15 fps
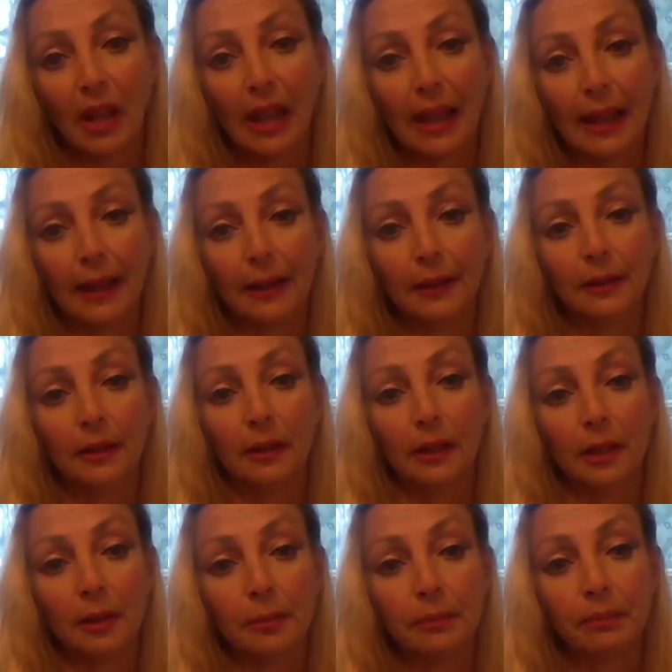And
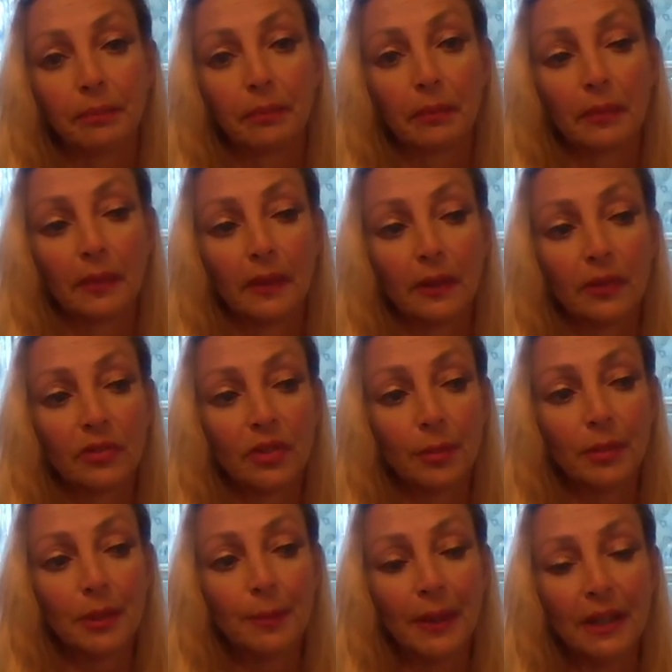somebody